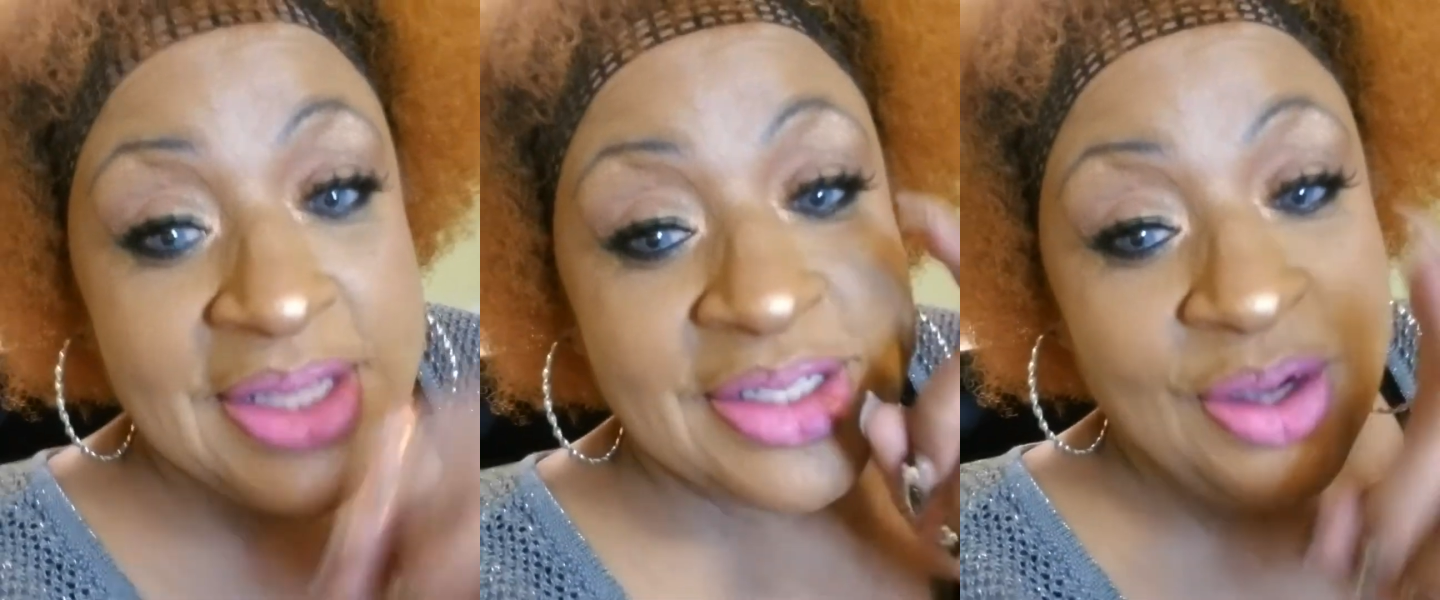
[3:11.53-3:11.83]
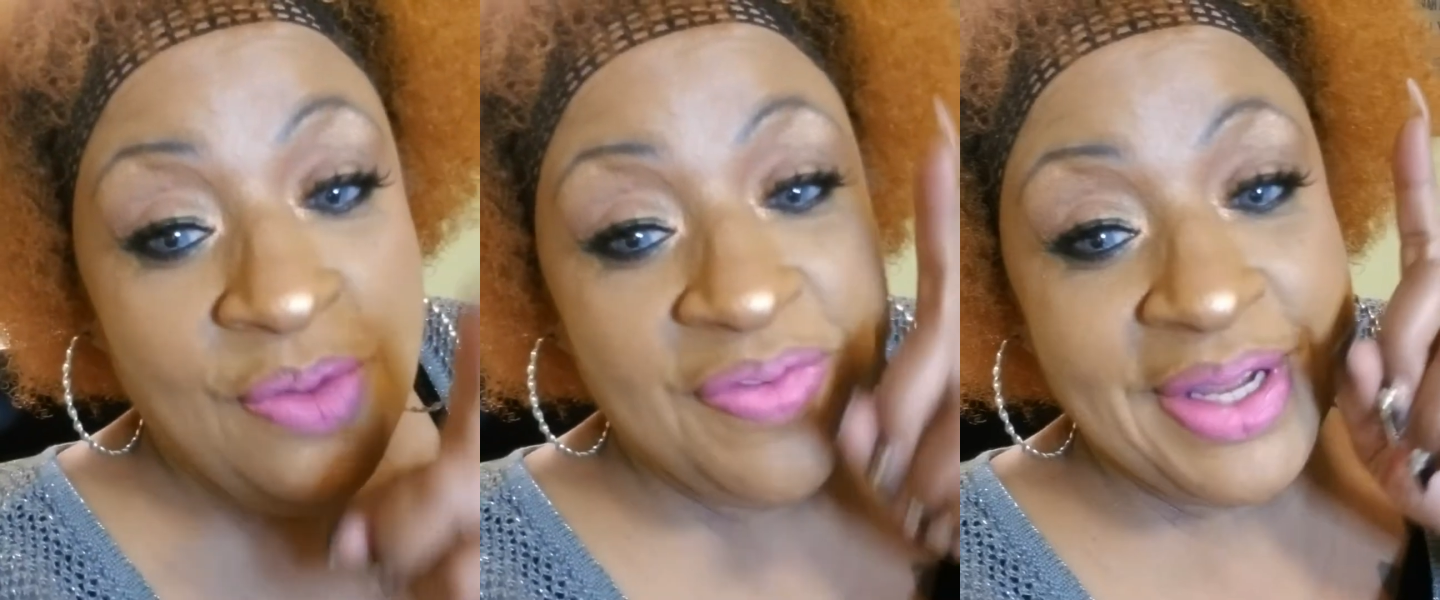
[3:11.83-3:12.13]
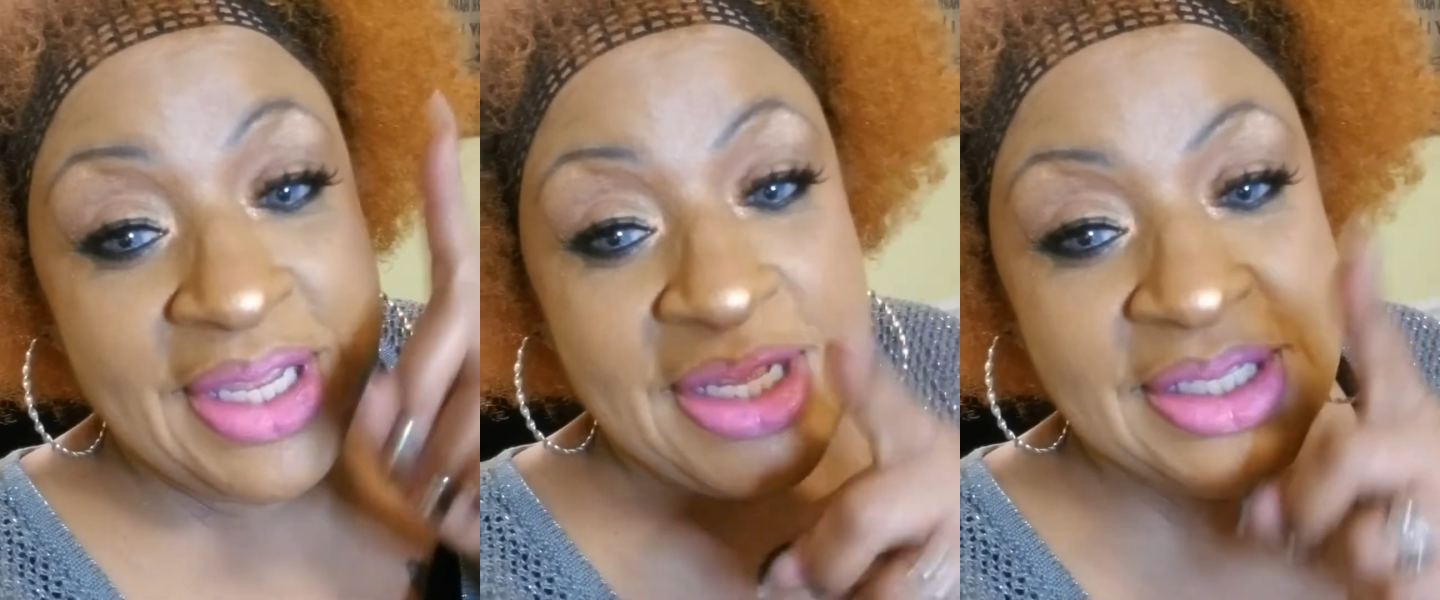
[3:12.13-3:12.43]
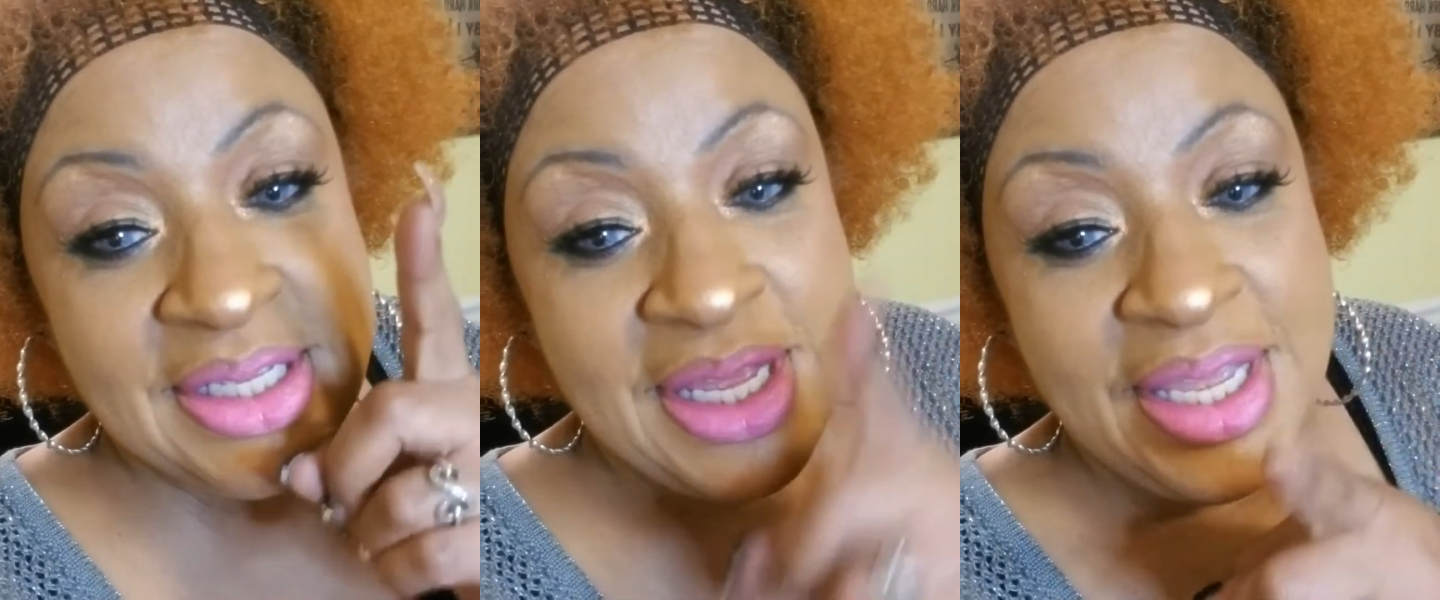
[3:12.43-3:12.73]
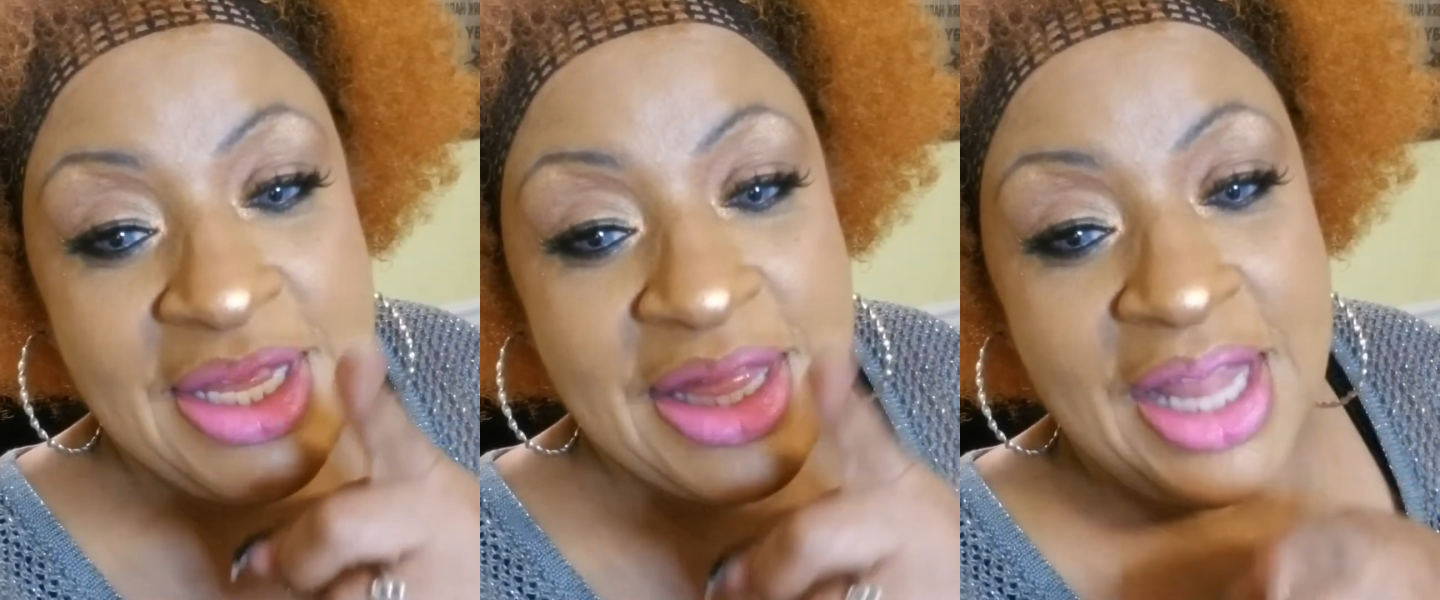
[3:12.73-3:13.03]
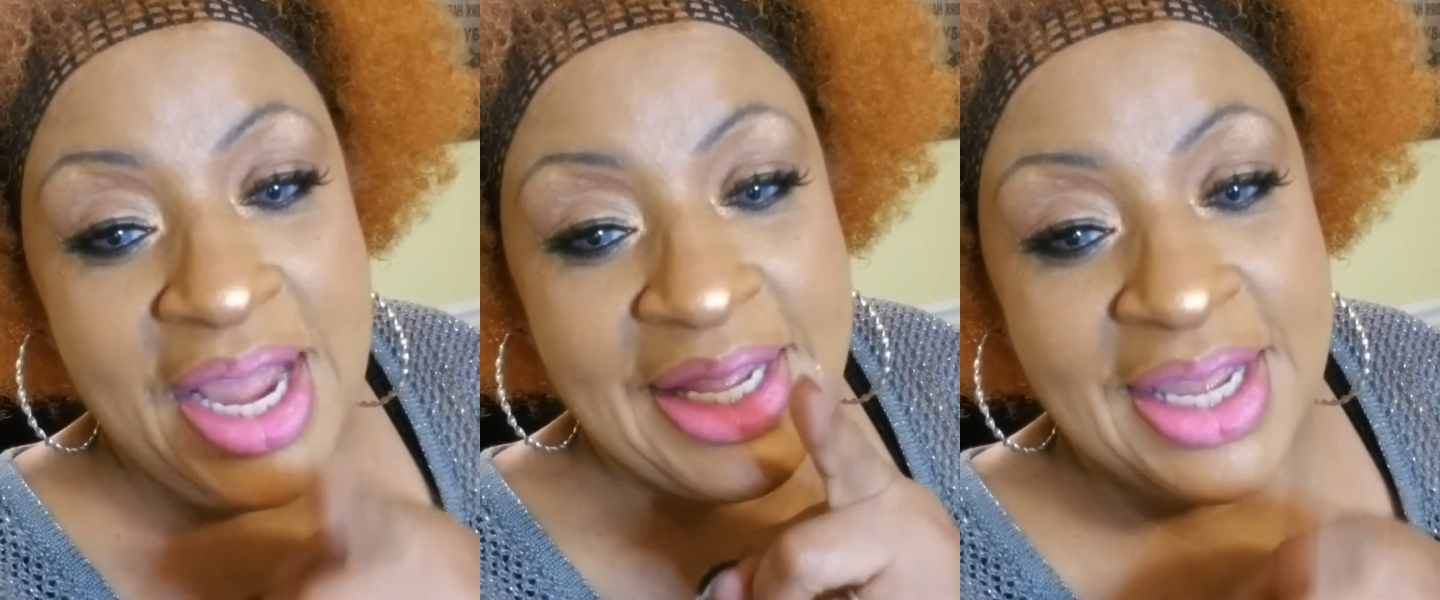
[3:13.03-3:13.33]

Don't forget to hit like